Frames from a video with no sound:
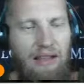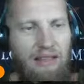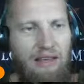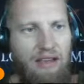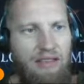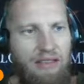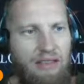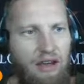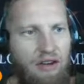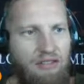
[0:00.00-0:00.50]

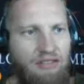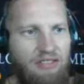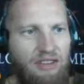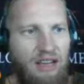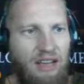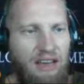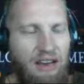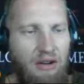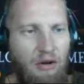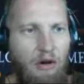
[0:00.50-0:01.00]
there's
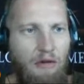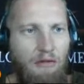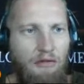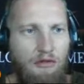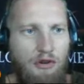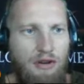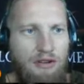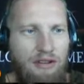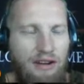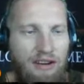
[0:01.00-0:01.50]
like an over
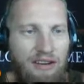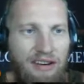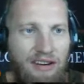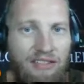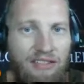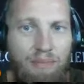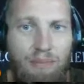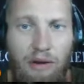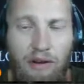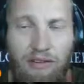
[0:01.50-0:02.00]

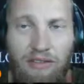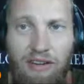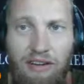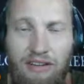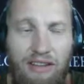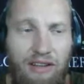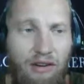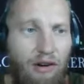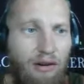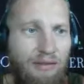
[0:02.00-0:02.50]
redundance built
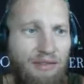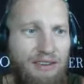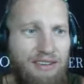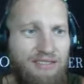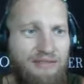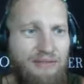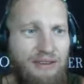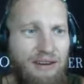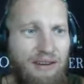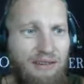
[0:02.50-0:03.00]
into all these
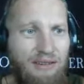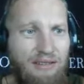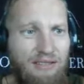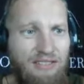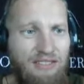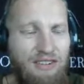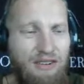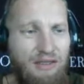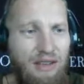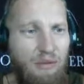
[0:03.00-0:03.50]
vehicles
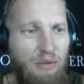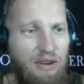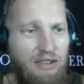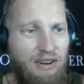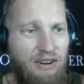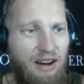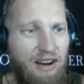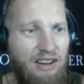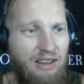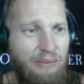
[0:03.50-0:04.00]
too that we
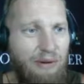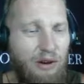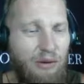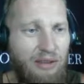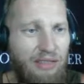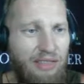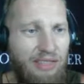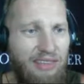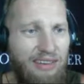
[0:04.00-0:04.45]
talked about with